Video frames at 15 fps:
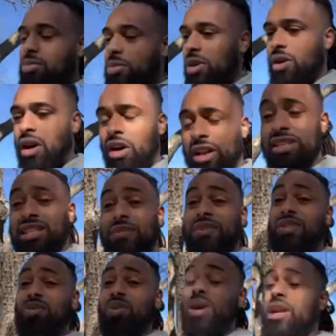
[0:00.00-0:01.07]
bro. All that stuff is
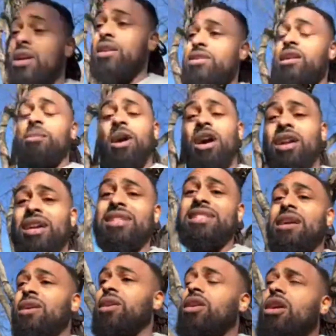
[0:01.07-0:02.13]
weird. Demonic
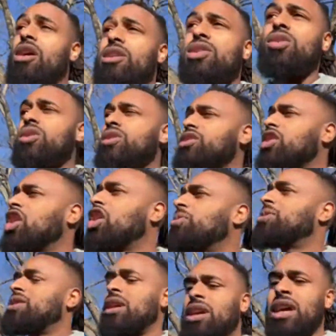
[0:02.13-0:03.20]
tarot cards,
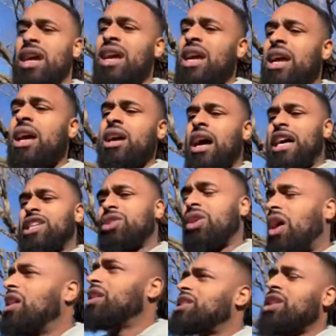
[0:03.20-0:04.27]
horoscopes,
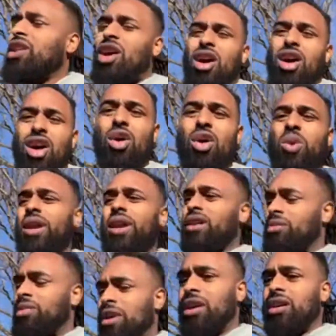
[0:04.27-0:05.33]
astrology, all weird,
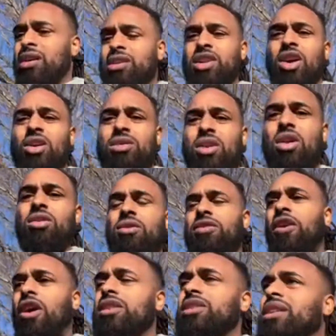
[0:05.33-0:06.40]
bro. Don't don't
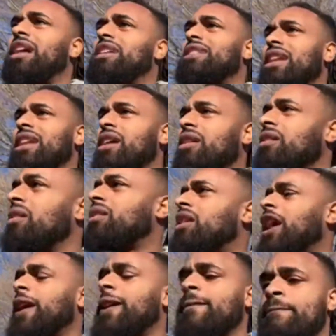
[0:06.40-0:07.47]
fall into that snare, okay?
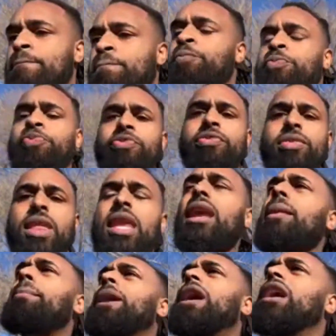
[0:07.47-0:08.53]

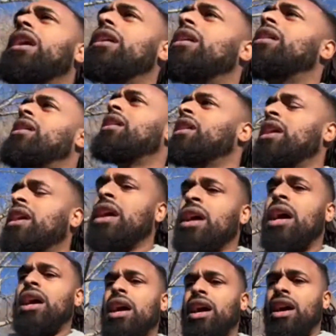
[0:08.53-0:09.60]
But
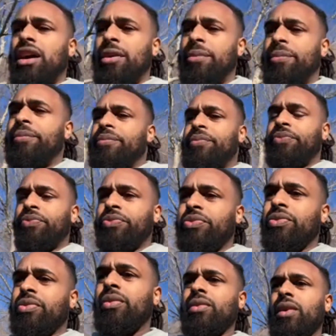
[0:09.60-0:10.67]
um,
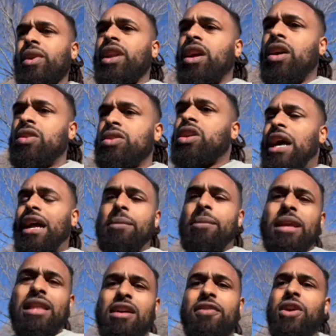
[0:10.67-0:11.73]
you know, so I had to make
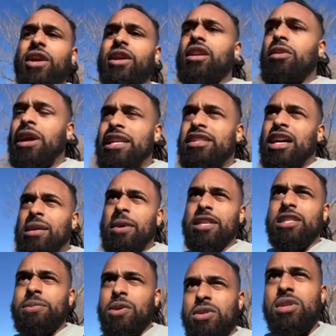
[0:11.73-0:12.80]
that very clear. When I talk about
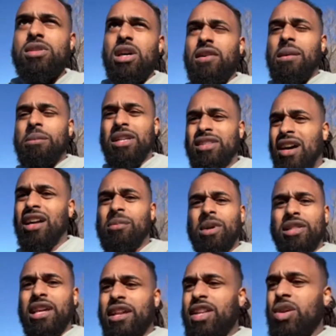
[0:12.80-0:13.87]
spiritual stuff, I'm not talking about
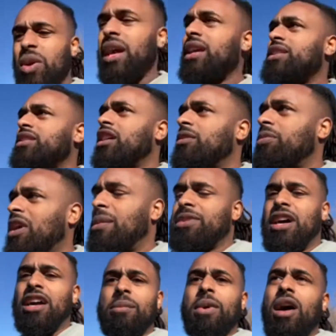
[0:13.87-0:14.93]
that new age stuff, but I'm
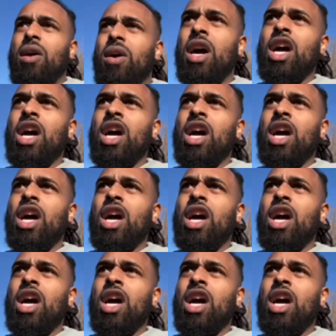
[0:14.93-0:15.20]
talking about